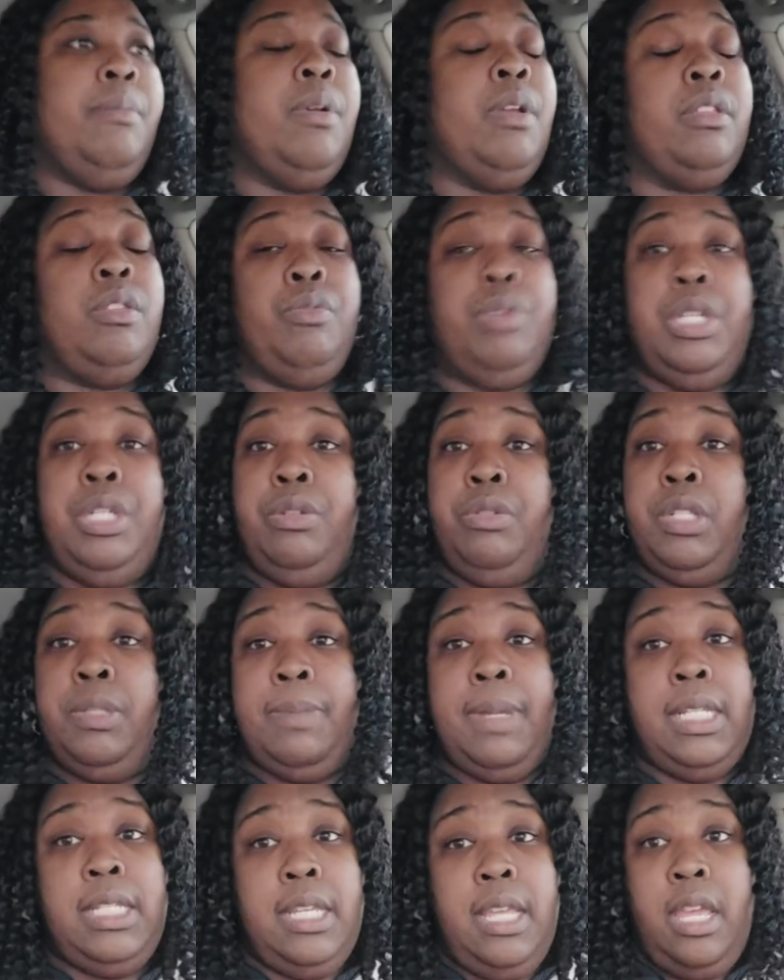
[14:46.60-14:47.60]
Have to reduce
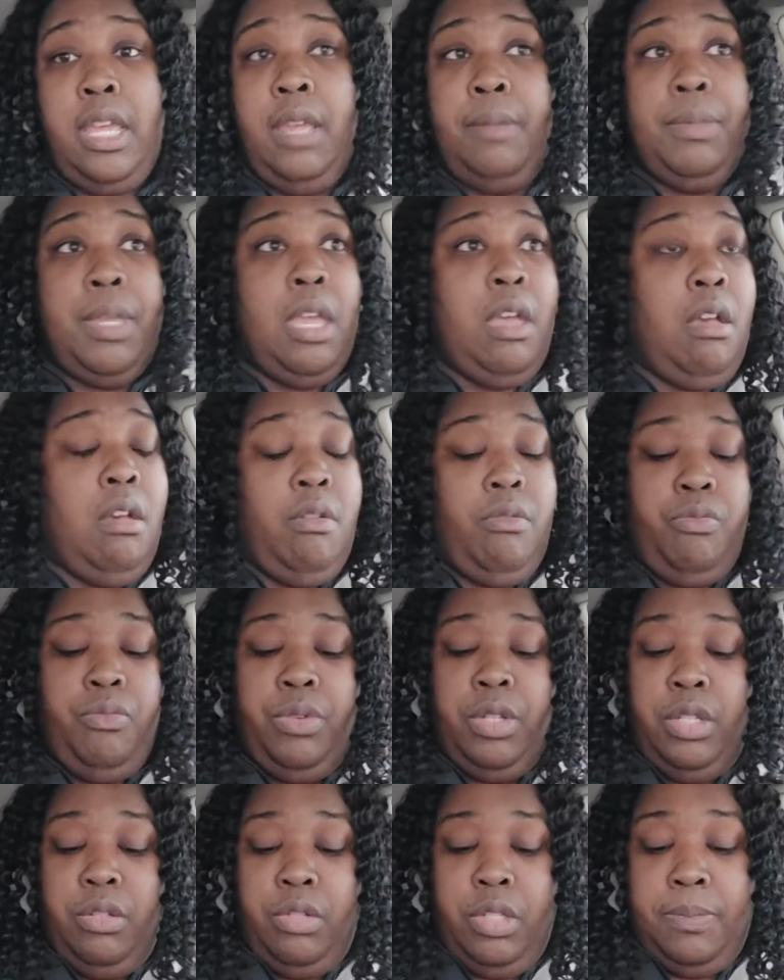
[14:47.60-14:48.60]
my time, y'all.
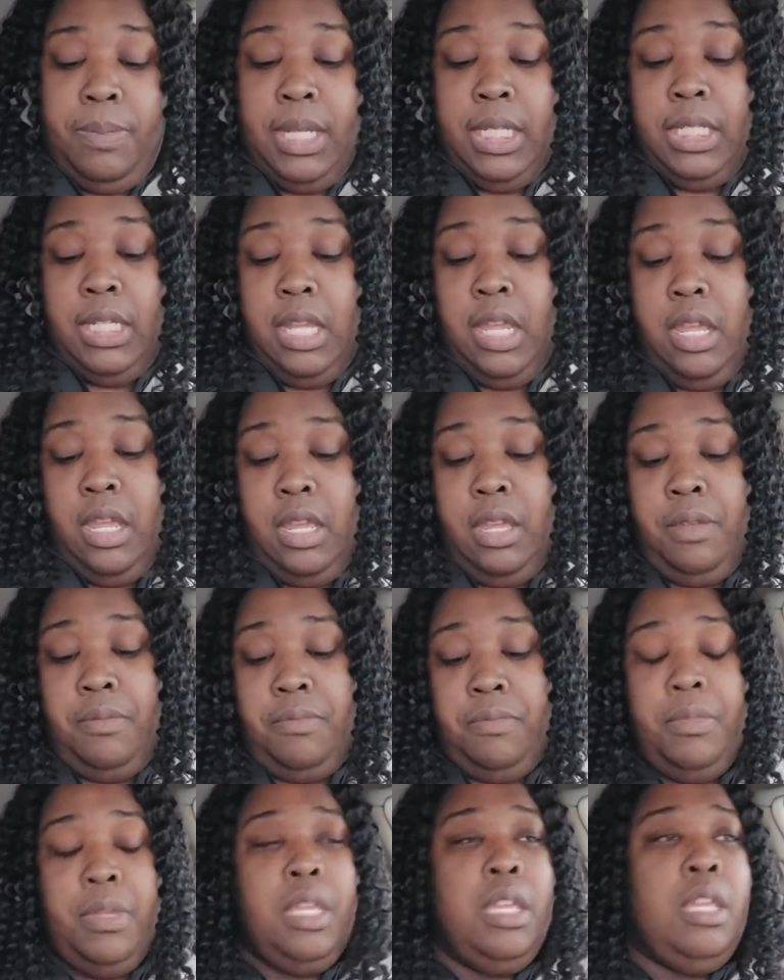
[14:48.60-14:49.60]
Reduce my time.